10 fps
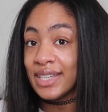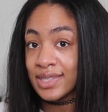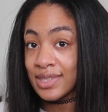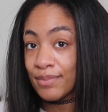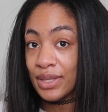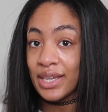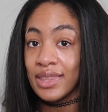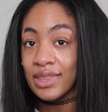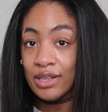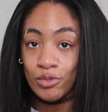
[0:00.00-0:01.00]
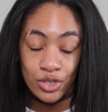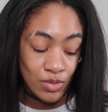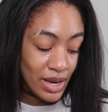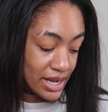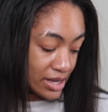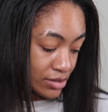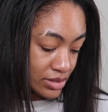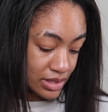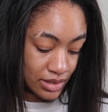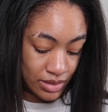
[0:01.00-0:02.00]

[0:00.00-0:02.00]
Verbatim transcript: eat something and then we'll do my nails.